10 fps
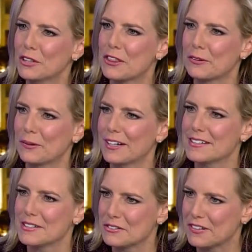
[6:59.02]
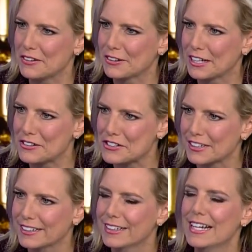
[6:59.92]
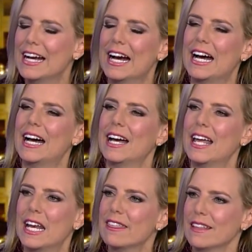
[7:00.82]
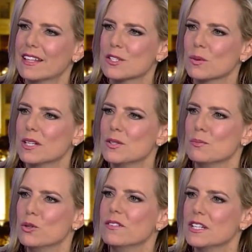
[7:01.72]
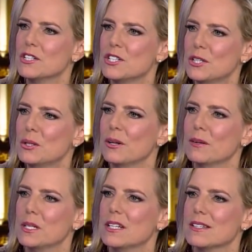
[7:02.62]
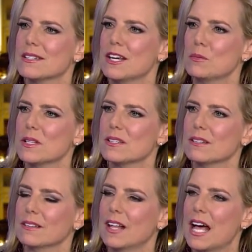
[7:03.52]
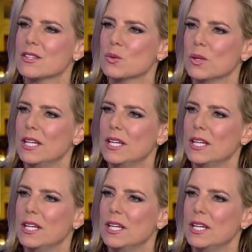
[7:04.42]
full authority to defend our country. Right. Uh, and I think that's what he's moving to do. I mean, his statements in the last